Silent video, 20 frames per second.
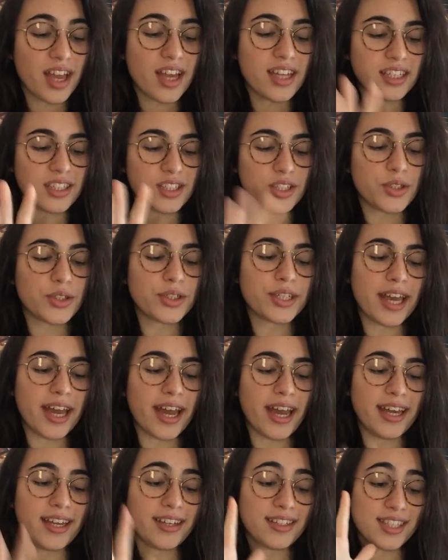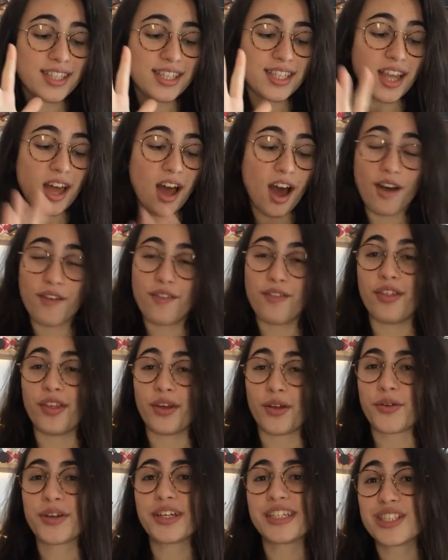The suitcase of the
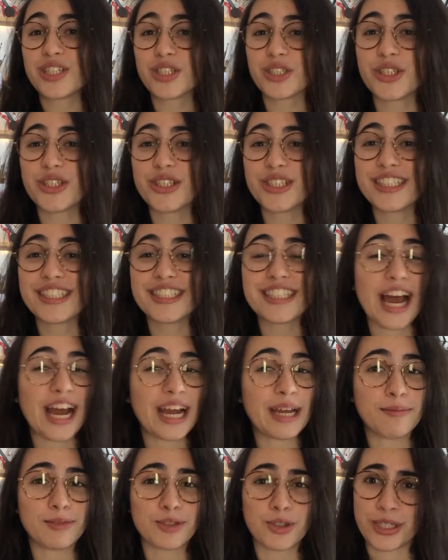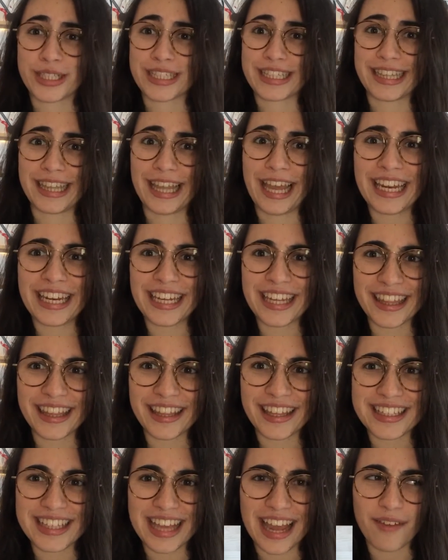creatures. I am translating
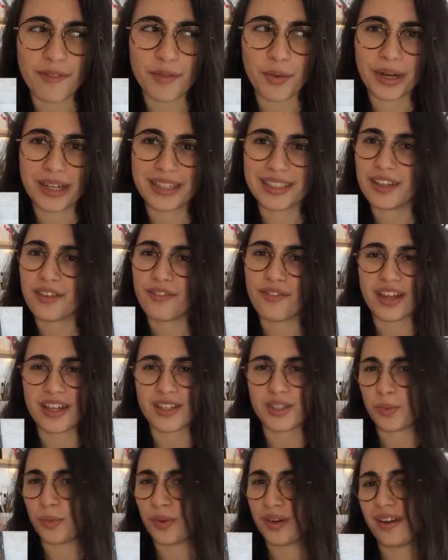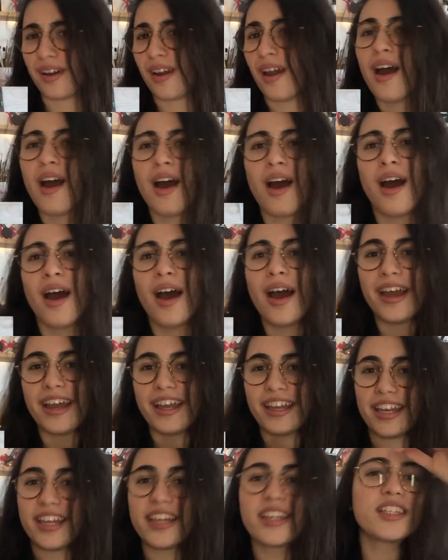this. I have no idea if that's what
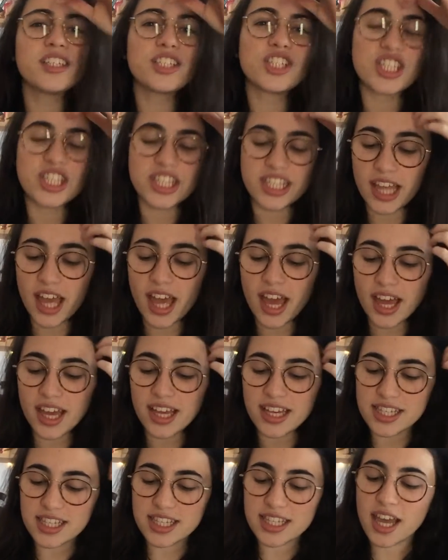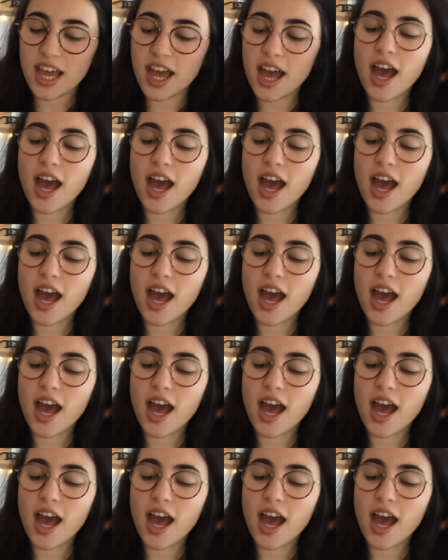in English it says.